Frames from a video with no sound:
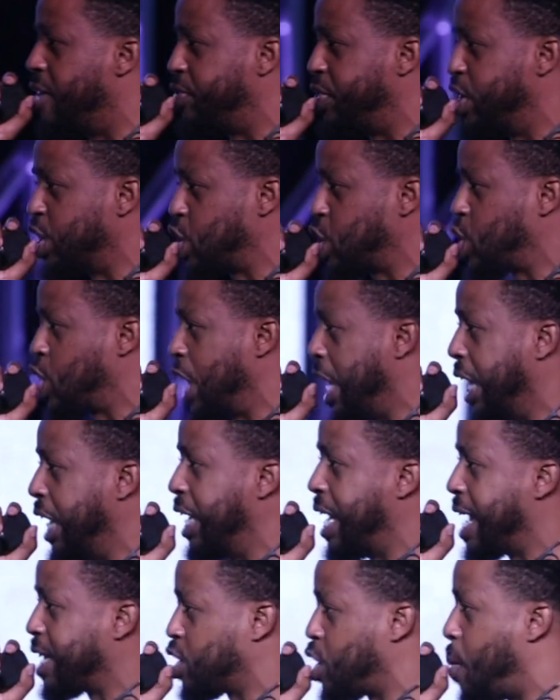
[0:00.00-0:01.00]
of the
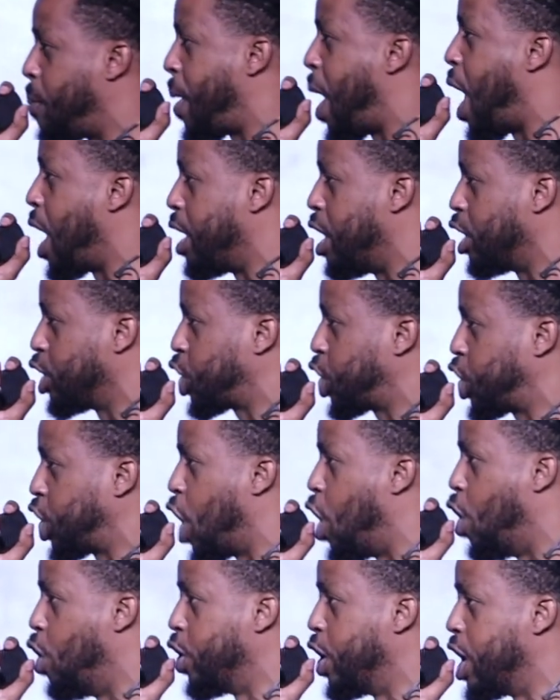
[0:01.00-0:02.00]
city that's upon her
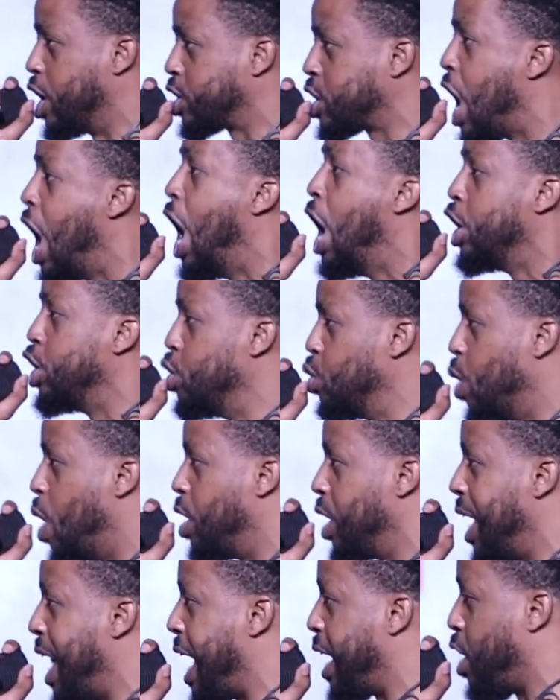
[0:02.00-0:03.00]
shoulders. You
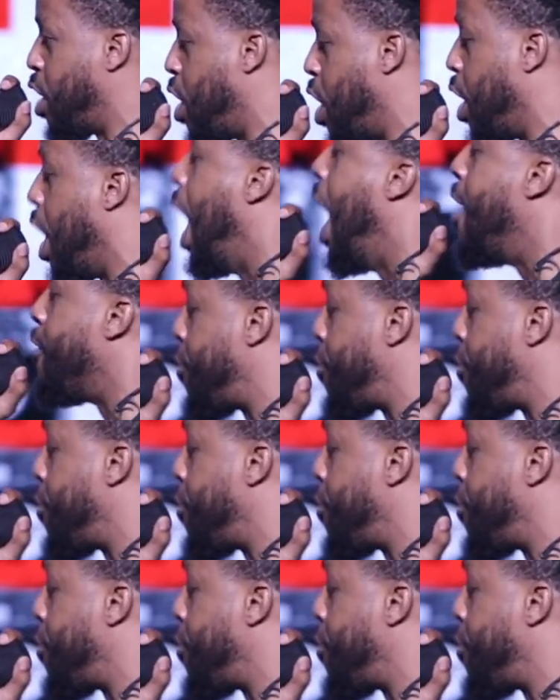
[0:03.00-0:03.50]
will let her